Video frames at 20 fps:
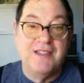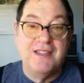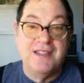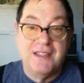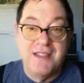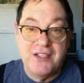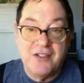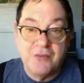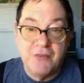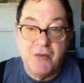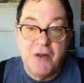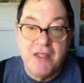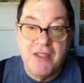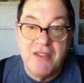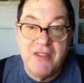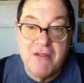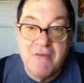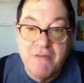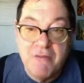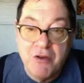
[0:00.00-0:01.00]
Guess what?
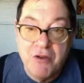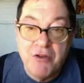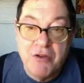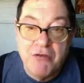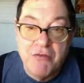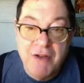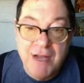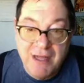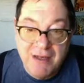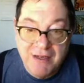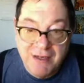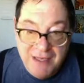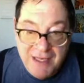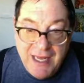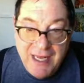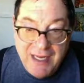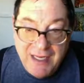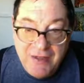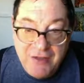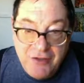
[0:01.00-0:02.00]
They're both around
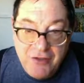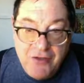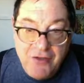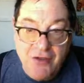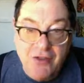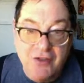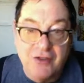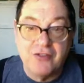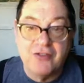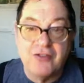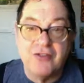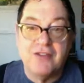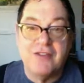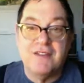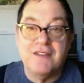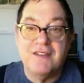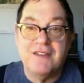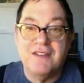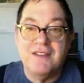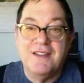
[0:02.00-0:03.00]
today in the church.
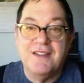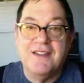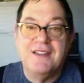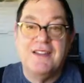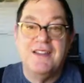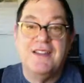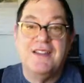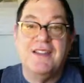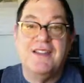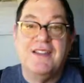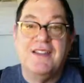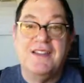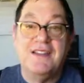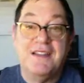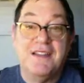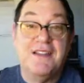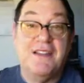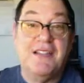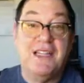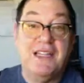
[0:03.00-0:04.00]

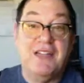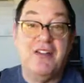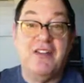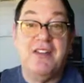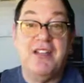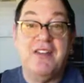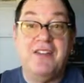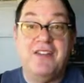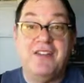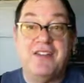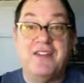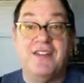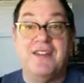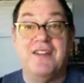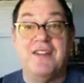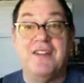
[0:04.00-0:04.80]
The legalists